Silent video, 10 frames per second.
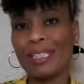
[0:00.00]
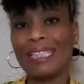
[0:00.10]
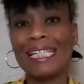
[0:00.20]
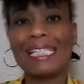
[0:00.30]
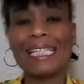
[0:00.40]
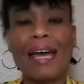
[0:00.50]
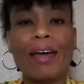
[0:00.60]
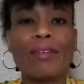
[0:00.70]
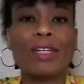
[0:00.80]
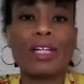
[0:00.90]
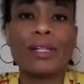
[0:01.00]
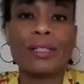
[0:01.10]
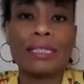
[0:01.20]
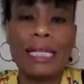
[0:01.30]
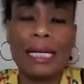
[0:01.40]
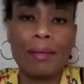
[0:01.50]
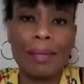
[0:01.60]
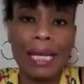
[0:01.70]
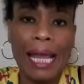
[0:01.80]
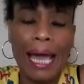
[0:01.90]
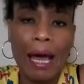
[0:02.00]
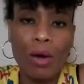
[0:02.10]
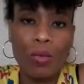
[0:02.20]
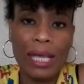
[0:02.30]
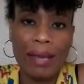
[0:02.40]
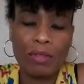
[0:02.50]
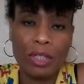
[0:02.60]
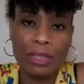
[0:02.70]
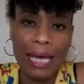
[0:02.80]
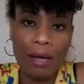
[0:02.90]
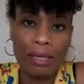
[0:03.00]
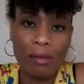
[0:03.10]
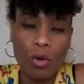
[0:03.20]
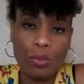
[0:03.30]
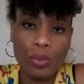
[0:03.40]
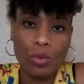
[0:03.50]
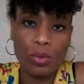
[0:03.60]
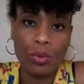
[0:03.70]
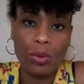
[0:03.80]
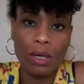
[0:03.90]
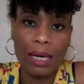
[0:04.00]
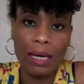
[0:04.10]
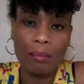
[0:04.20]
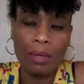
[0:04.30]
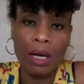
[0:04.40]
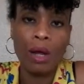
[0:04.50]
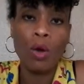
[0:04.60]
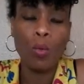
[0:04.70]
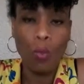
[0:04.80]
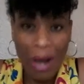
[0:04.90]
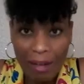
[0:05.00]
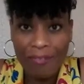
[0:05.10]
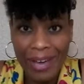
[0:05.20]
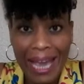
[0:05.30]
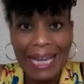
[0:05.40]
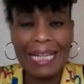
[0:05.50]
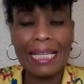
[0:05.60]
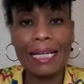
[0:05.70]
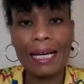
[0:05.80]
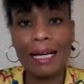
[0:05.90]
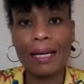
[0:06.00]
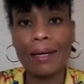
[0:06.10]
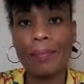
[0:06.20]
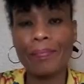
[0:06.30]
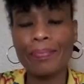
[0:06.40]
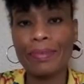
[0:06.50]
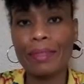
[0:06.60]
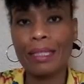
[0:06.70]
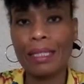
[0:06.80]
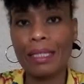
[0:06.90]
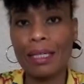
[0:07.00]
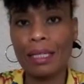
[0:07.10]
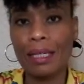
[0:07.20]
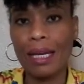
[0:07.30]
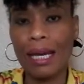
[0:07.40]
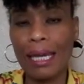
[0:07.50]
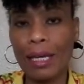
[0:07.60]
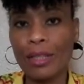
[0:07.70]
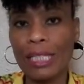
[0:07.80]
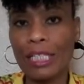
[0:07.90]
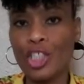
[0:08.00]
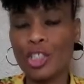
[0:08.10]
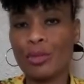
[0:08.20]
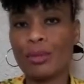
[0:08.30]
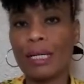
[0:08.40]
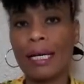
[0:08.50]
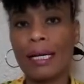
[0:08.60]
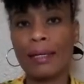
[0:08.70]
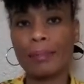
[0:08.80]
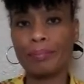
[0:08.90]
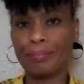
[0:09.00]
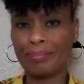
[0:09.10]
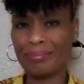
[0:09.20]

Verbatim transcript: you the things that I have learned um, and how we have learned how to homeschool um, while fighting um, a health issue um,